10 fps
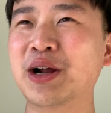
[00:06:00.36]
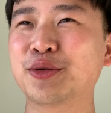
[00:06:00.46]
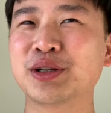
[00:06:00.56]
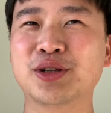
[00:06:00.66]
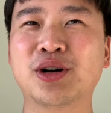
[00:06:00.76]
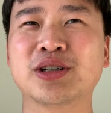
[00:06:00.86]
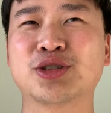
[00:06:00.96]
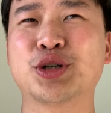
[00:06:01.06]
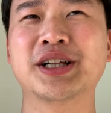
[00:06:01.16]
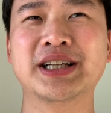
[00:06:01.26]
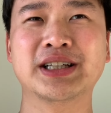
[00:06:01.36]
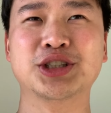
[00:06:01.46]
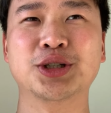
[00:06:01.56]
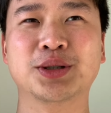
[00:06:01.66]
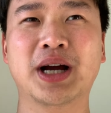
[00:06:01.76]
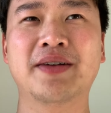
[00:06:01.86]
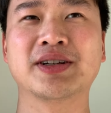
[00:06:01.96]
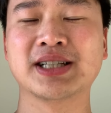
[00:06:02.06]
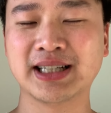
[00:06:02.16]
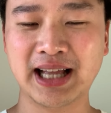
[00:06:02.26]
I don't really know Australia
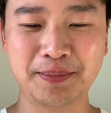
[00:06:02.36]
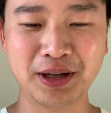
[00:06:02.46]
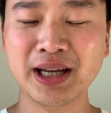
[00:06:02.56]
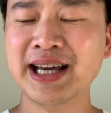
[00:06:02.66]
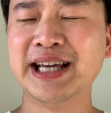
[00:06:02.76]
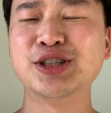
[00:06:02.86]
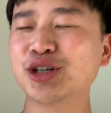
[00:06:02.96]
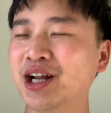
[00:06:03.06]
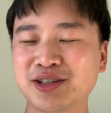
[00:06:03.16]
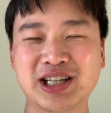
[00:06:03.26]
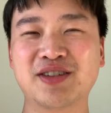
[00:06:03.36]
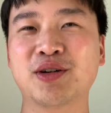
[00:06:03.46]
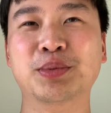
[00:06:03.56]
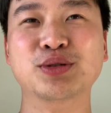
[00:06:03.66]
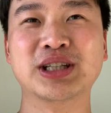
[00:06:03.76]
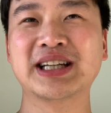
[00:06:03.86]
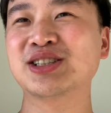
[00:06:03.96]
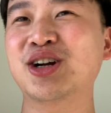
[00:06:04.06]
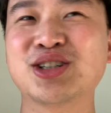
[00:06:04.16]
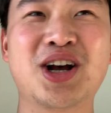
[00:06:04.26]
geographics like that, but he stood outside of a boutique. He
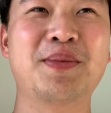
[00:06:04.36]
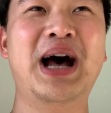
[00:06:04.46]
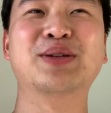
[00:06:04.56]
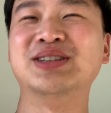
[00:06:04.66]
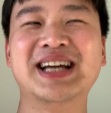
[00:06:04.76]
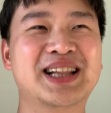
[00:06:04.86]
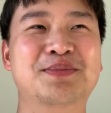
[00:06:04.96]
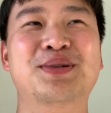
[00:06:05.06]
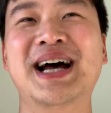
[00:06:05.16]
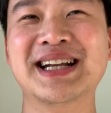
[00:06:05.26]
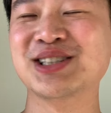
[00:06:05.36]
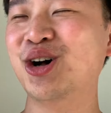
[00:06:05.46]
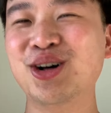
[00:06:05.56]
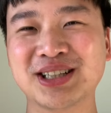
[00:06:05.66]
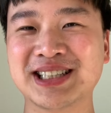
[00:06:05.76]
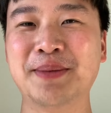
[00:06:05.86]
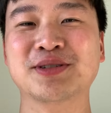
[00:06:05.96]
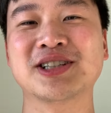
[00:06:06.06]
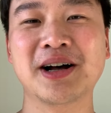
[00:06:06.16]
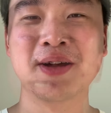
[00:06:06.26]
started talking about how dead the brand is, all this type
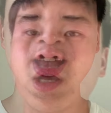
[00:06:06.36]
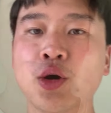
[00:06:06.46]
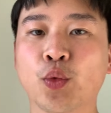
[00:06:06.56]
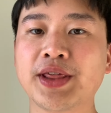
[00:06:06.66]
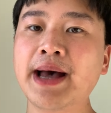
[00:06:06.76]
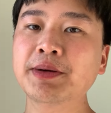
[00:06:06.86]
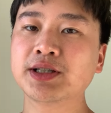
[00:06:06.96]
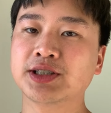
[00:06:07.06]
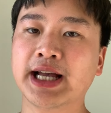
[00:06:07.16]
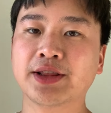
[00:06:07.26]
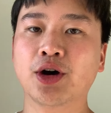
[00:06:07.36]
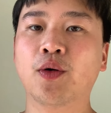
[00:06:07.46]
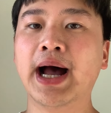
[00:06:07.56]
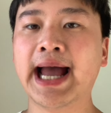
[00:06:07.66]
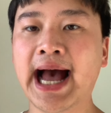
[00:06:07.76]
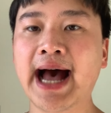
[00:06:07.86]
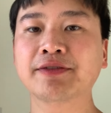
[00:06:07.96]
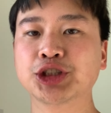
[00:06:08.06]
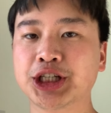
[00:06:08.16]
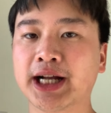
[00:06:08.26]
of stuff. With that being said though, I
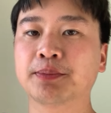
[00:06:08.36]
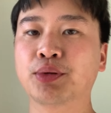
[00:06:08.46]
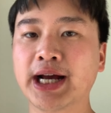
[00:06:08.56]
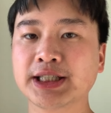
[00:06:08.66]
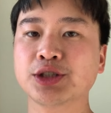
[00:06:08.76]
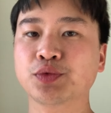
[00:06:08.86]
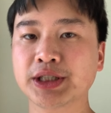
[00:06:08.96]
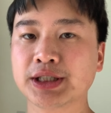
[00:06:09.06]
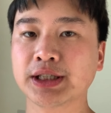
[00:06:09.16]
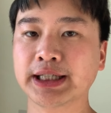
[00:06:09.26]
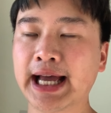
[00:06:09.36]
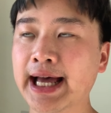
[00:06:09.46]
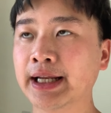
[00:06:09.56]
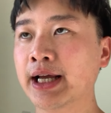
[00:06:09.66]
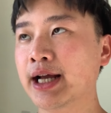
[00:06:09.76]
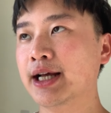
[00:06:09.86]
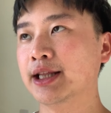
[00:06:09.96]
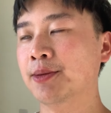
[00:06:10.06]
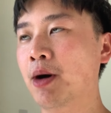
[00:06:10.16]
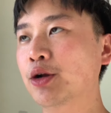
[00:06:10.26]
have checked prices recently, and
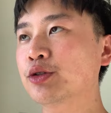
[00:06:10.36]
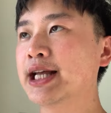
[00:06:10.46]
the models